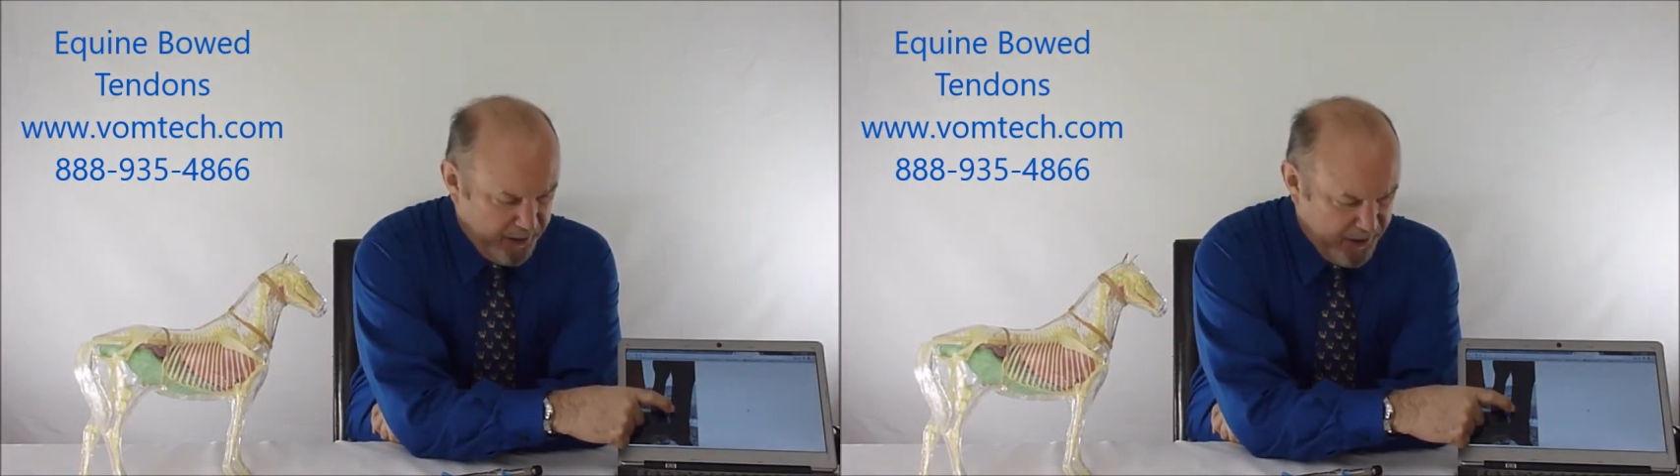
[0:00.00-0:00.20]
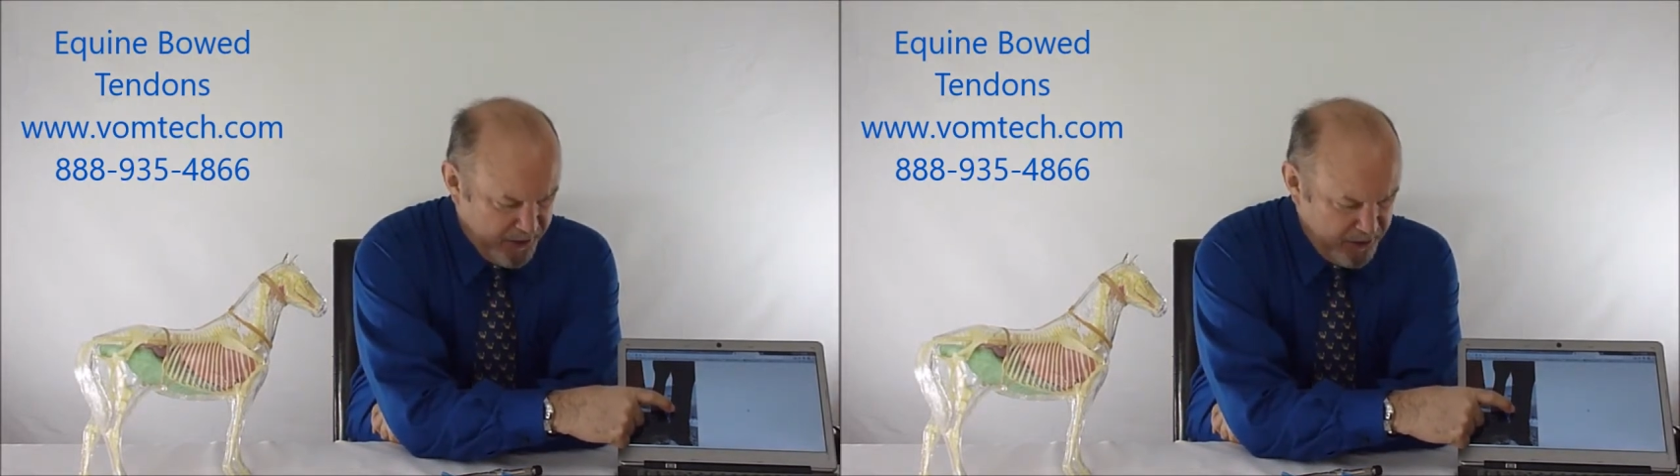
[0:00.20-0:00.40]

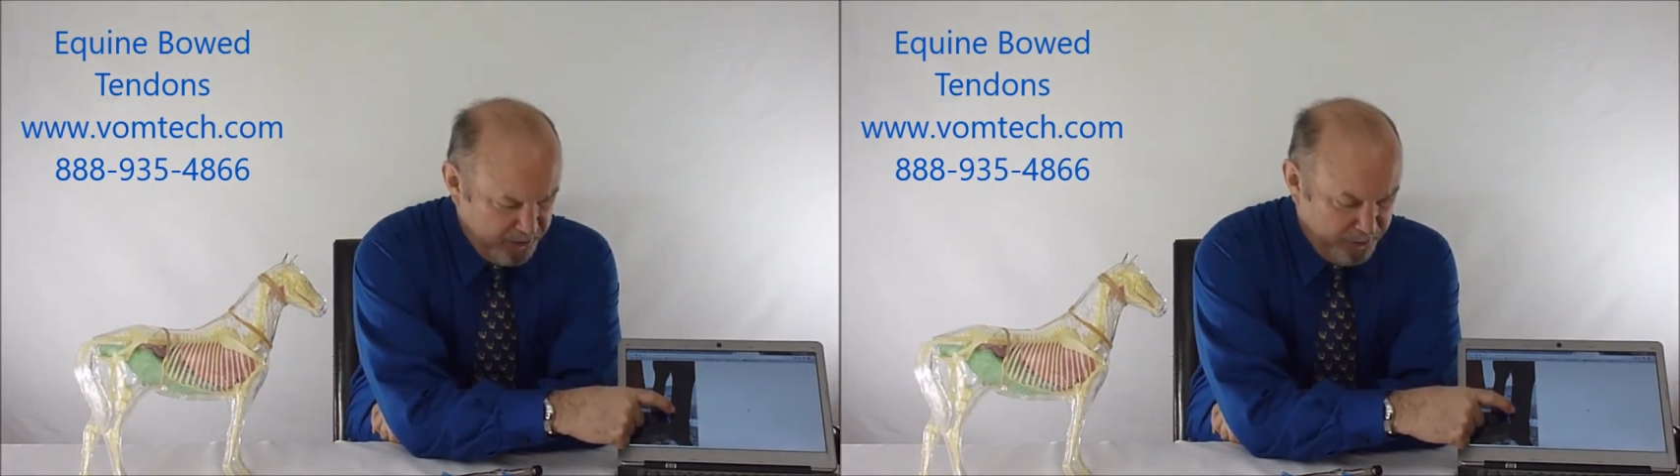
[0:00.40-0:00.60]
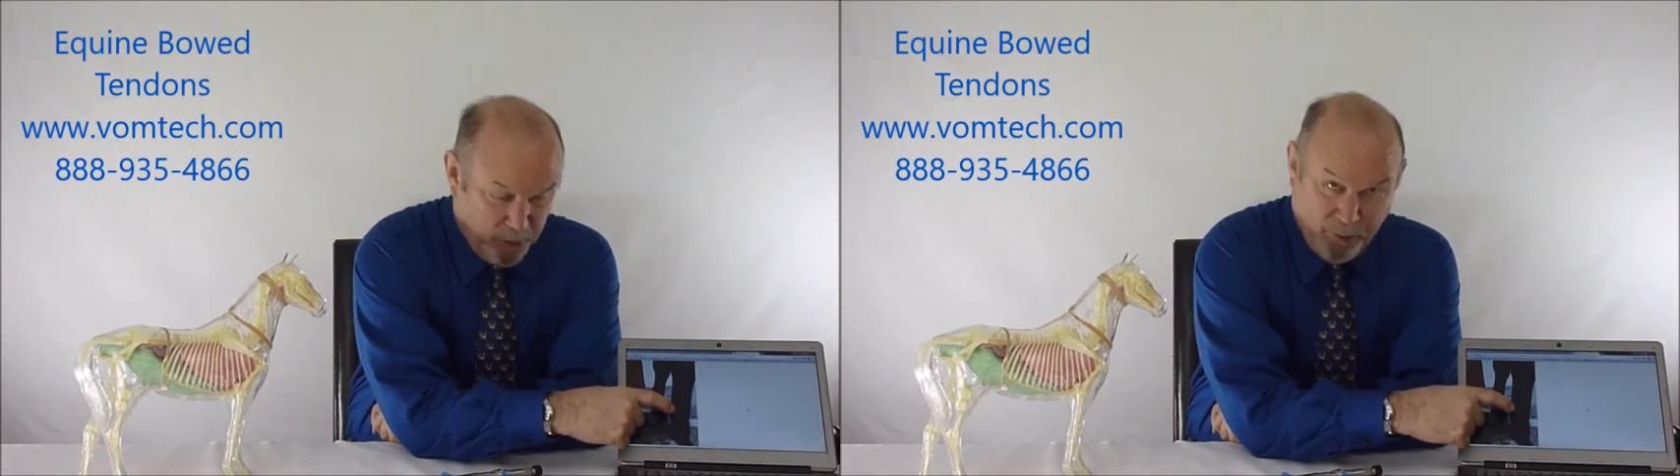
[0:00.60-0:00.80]
and actually
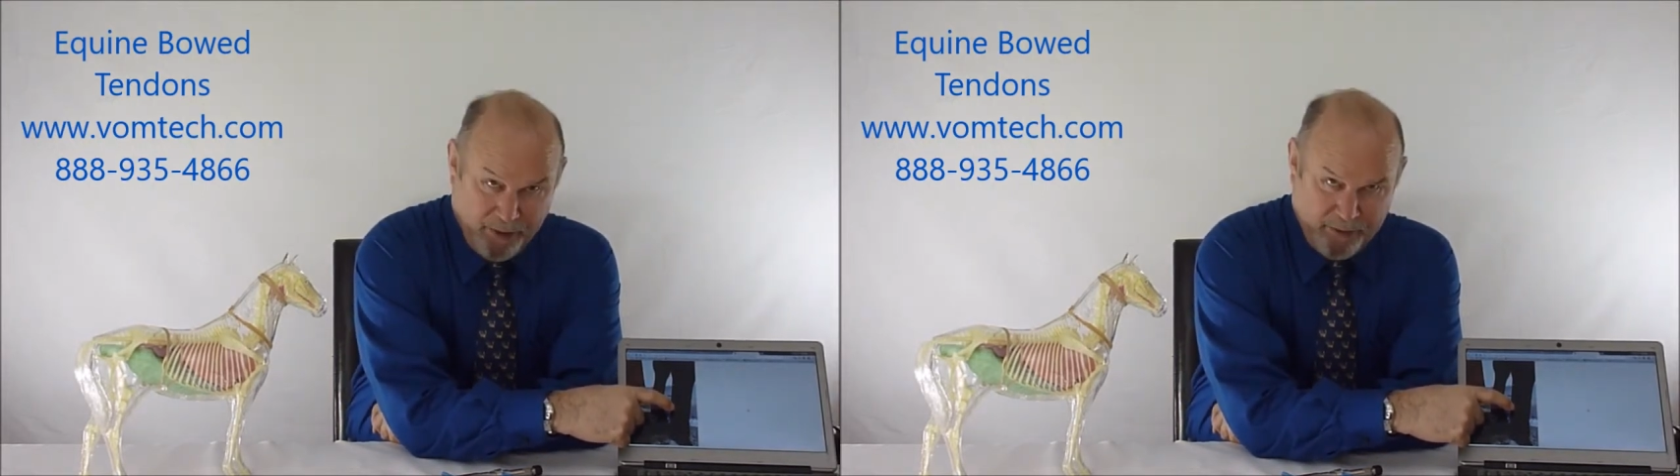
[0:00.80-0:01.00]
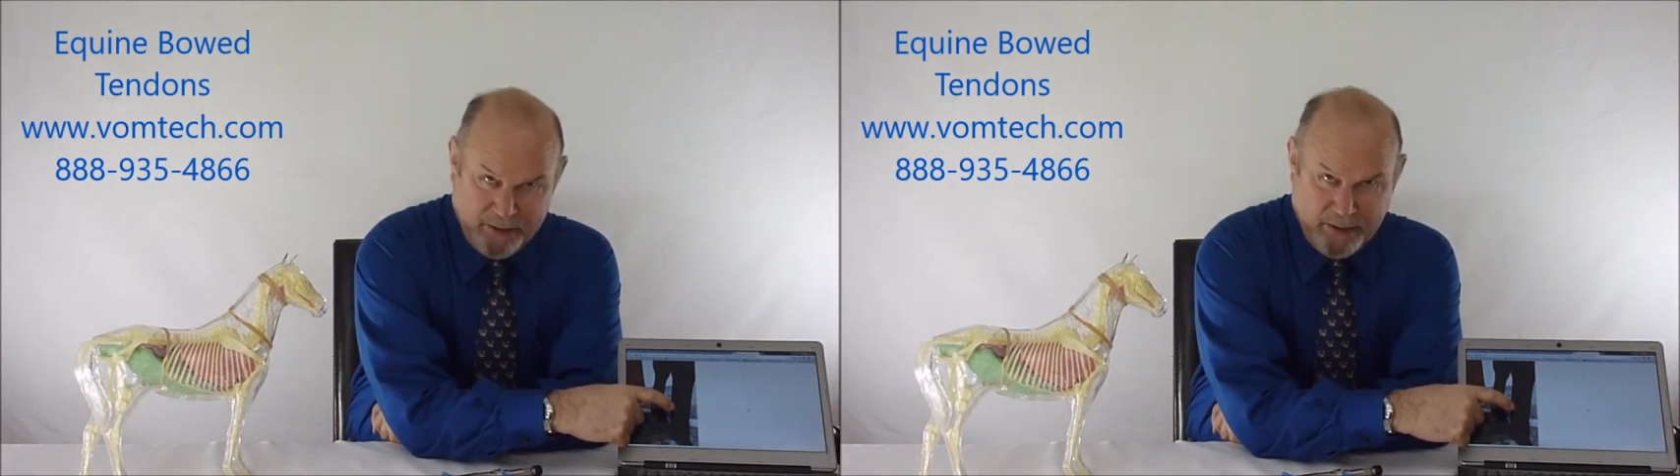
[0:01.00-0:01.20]

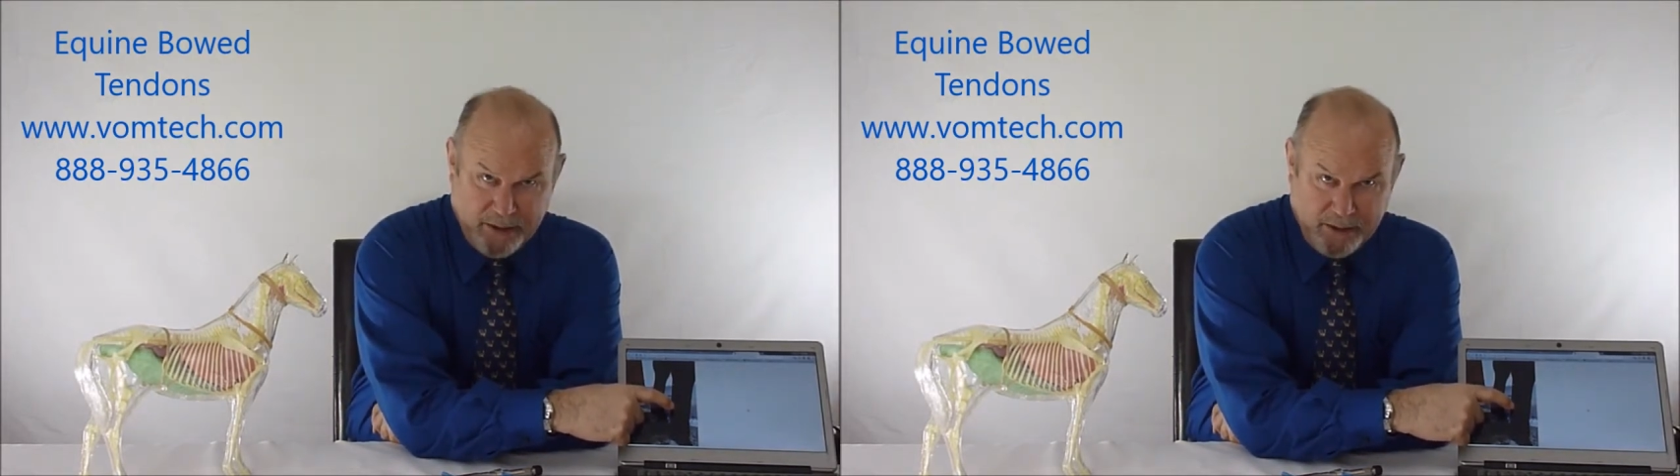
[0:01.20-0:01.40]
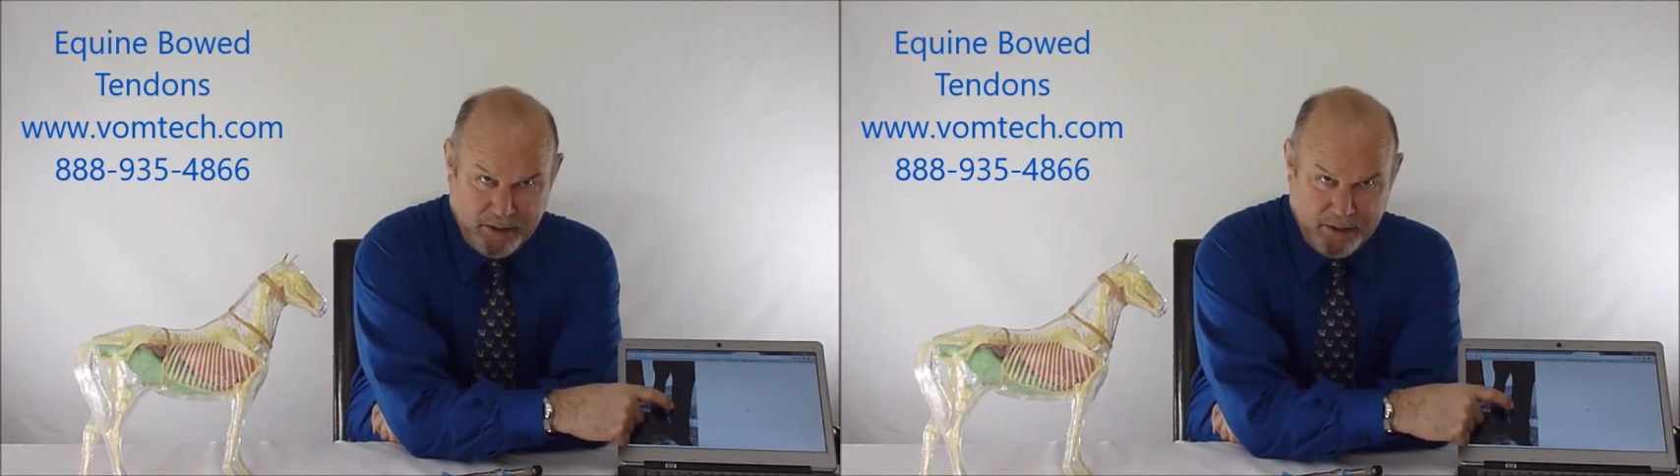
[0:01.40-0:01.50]
bowing the tendon.